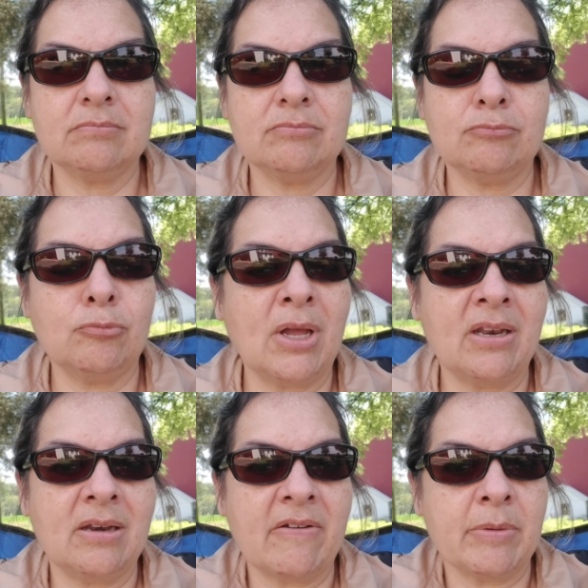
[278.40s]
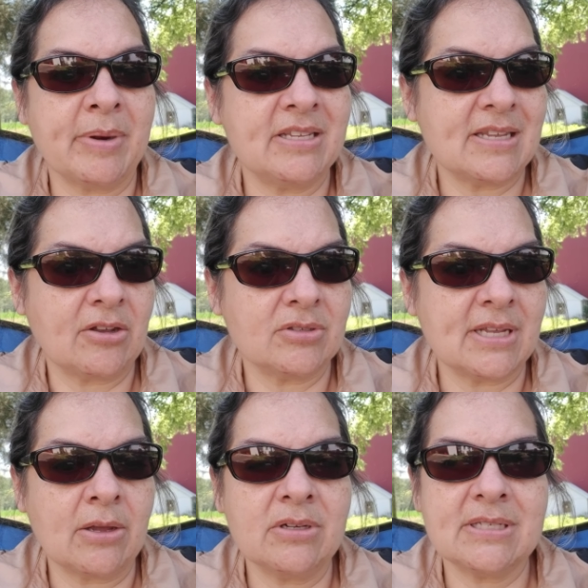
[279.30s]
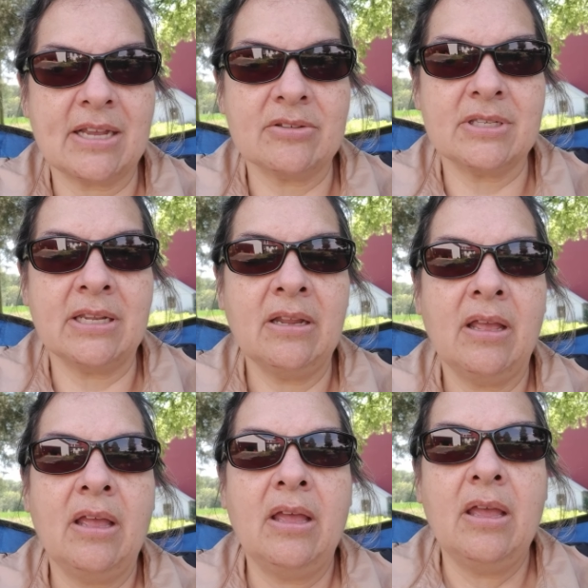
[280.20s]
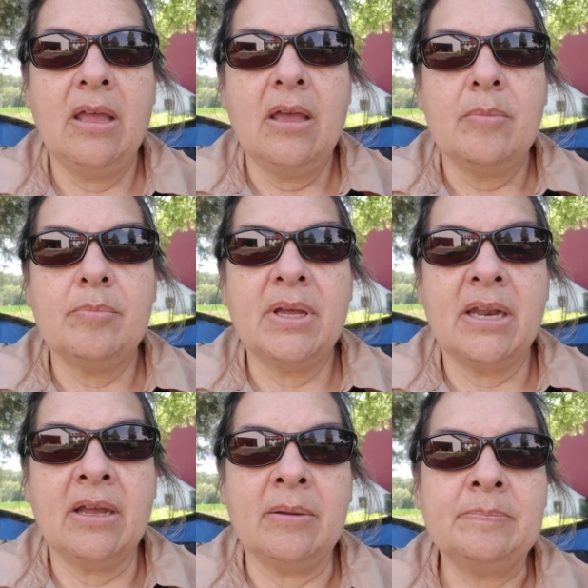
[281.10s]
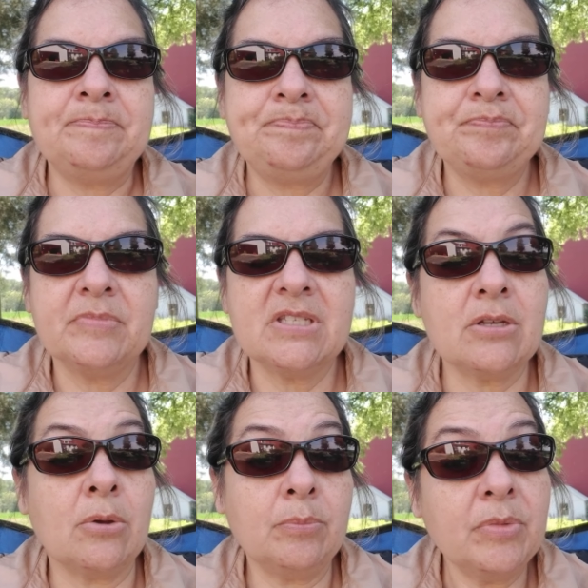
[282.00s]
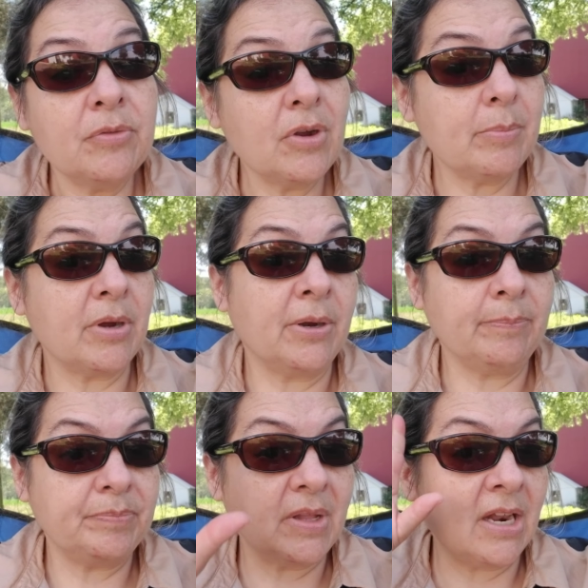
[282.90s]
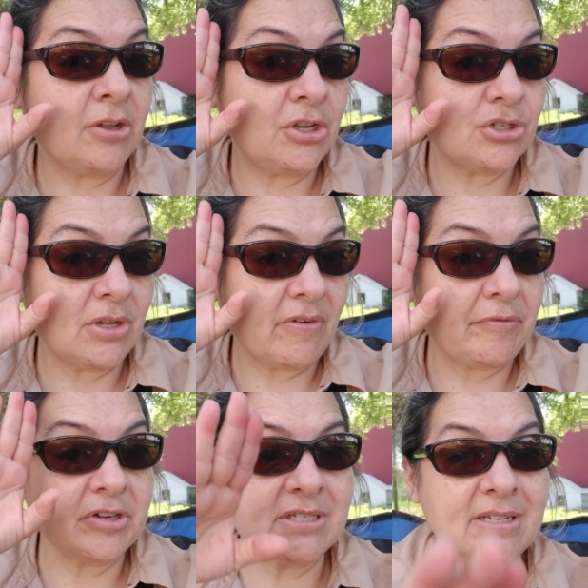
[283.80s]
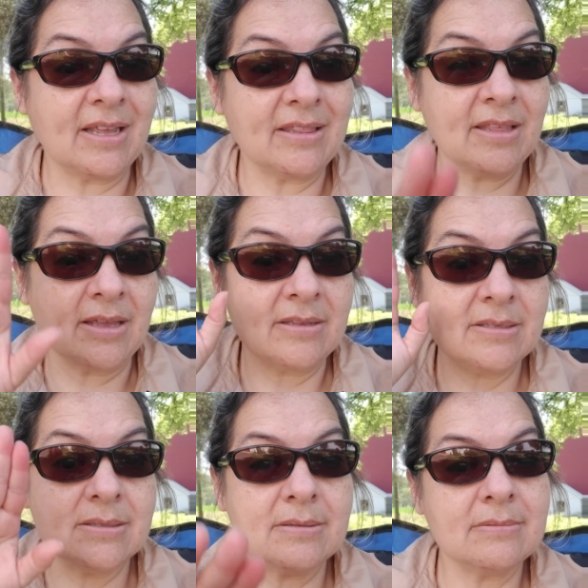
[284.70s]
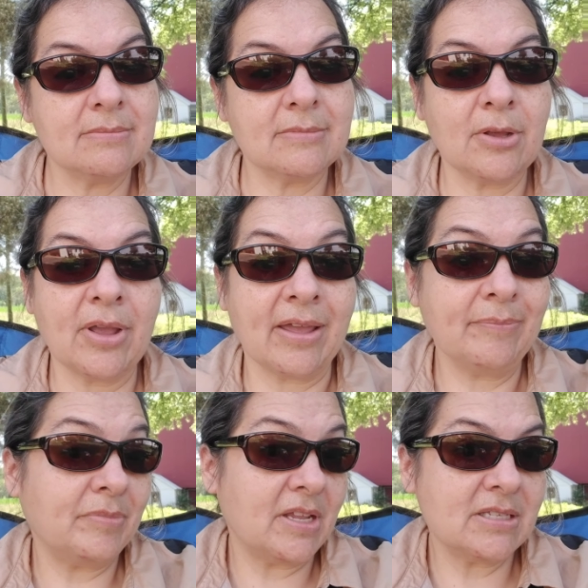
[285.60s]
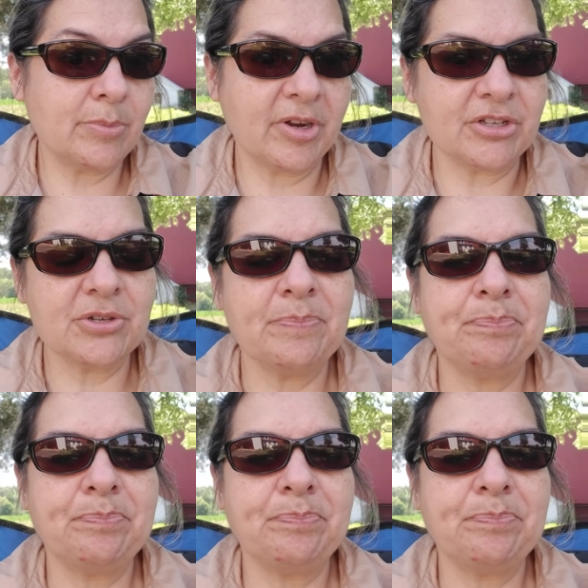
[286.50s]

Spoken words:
when everybody cycles out and cycles in. But so the front part, and I'll usually reference it like this, okay, is the bridge.